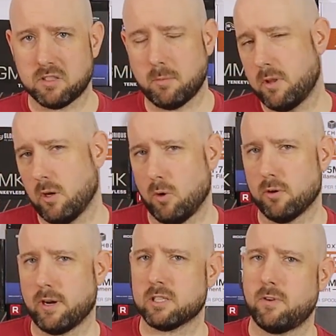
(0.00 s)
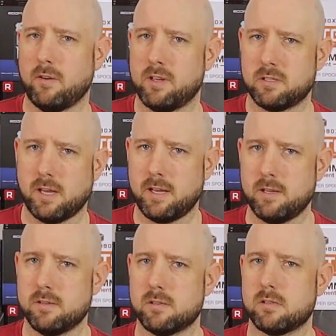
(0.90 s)
Some of the older
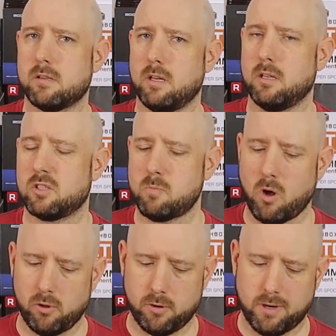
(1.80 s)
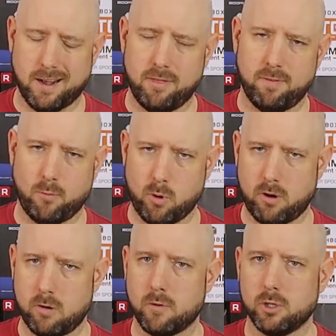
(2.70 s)
X5SAs, the smaller
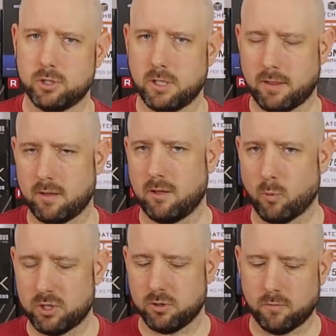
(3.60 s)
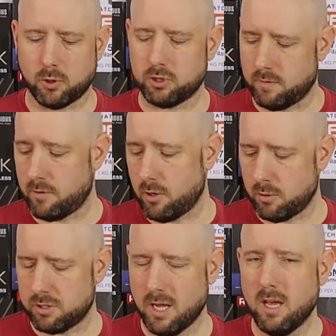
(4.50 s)
non-400 version, I think the original version of
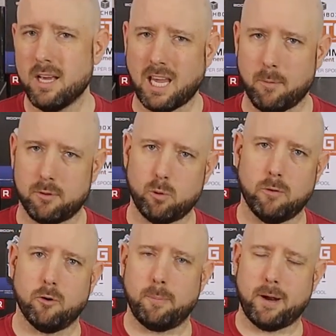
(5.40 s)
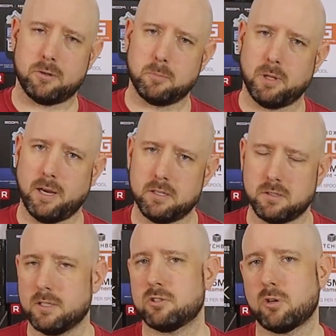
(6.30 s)
those came with 12 volt power
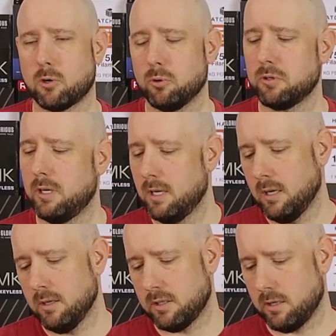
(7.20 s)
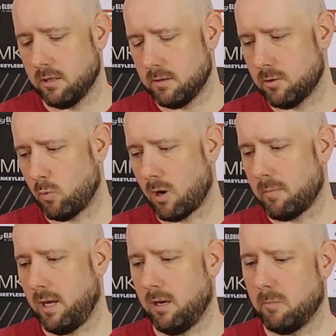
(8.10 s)
supplies and they struggled to, to
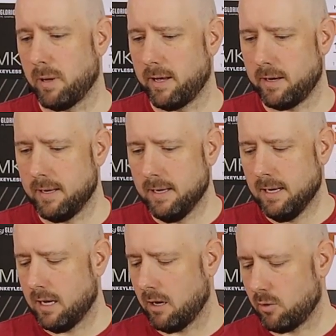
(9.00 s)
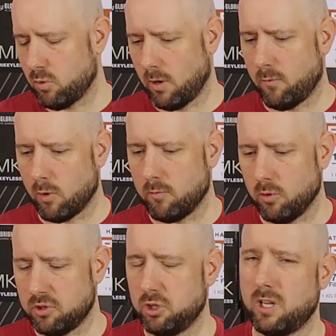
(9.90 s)
warm the heated bed. Uh, 24
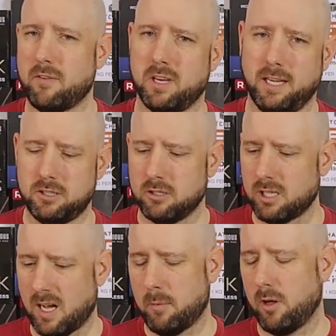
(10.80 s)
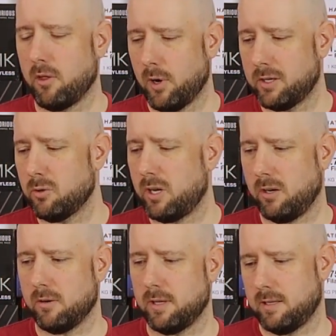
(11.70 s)
volts should have an easier time, although I do
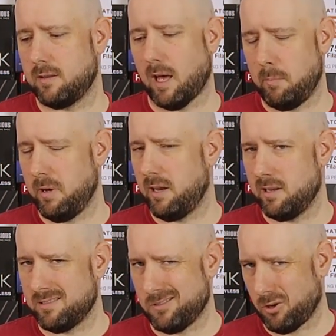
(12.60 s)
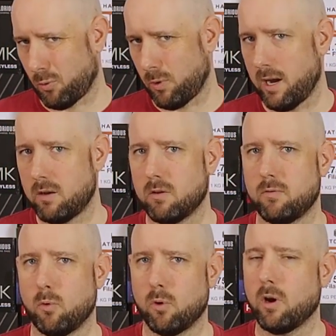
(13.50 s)
hear that that bed isn't great
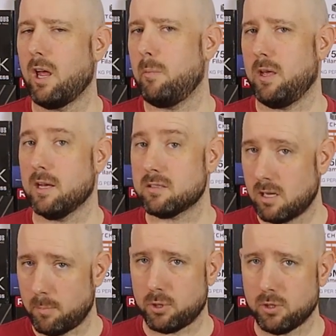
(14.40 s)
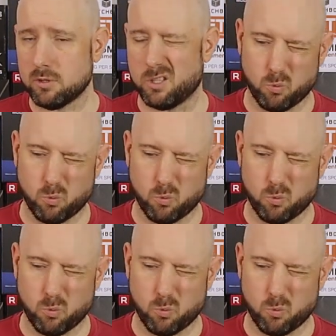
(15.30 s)
for ABS temperatures.